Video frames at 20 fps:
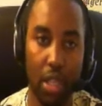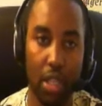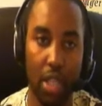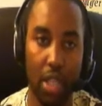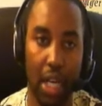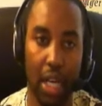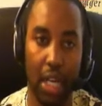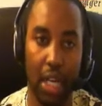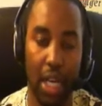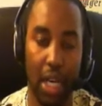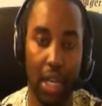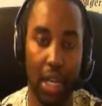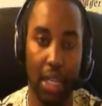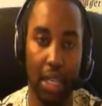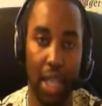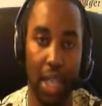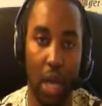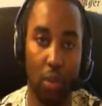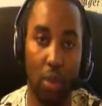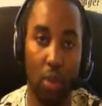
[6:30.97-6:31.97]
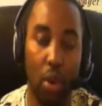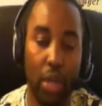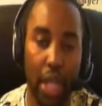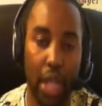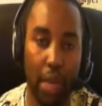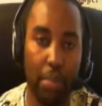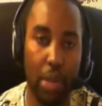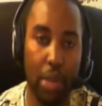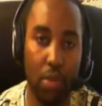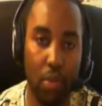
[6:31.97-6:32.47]
Now, don't
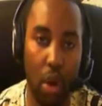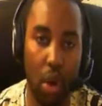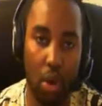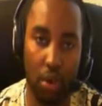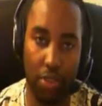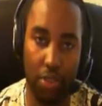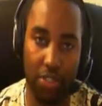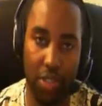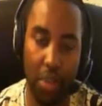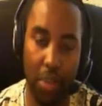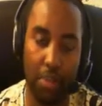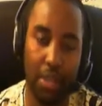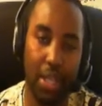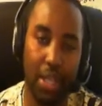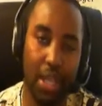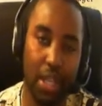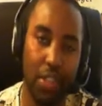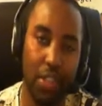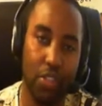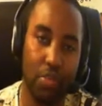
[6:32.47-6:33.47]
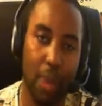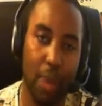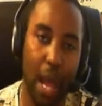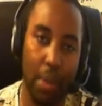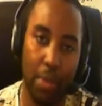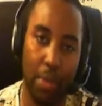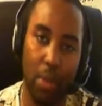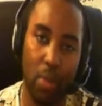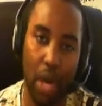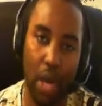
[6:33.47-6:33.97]
get me wrong. Some kids
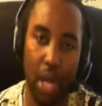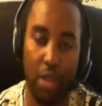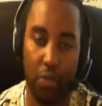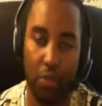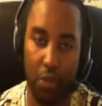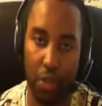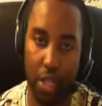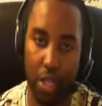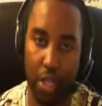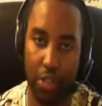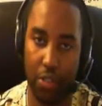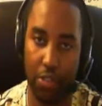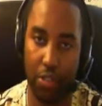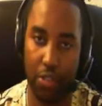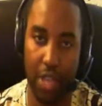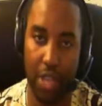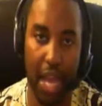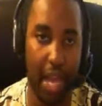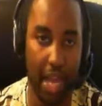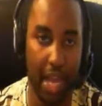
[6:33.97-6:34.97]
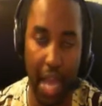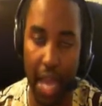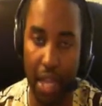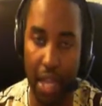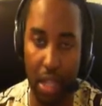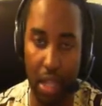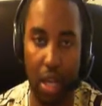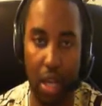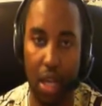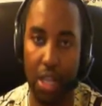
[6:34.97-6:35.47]
might be ready for this.
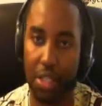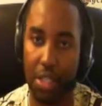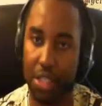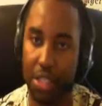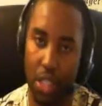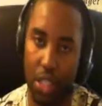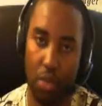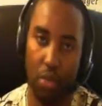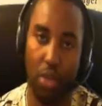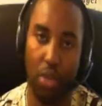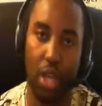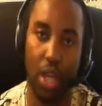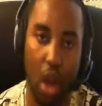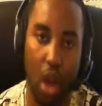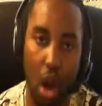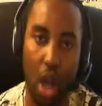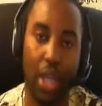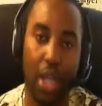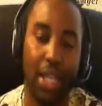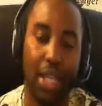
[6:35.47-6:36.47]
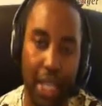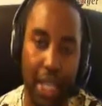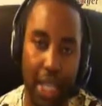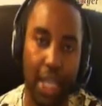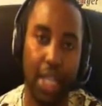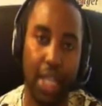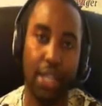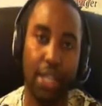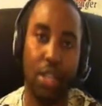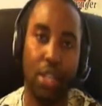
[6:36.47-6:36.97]
I guarantee you. There are
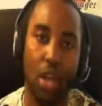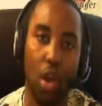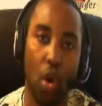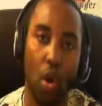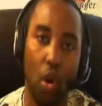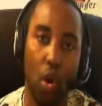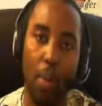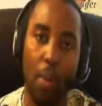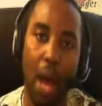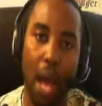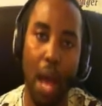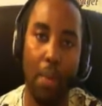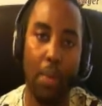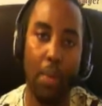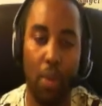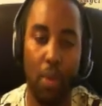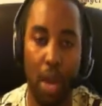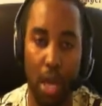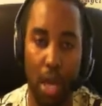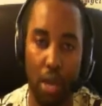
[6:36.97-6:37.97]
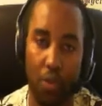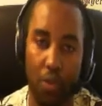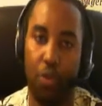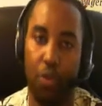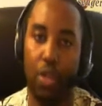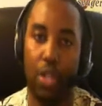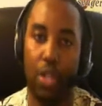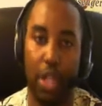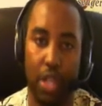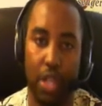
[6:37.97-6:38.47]
kids who might be ready
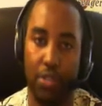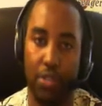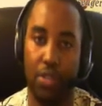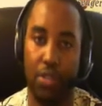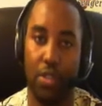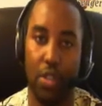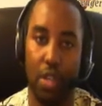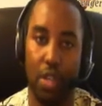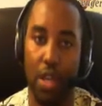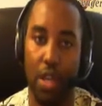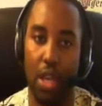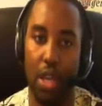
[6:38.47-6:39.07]
for this.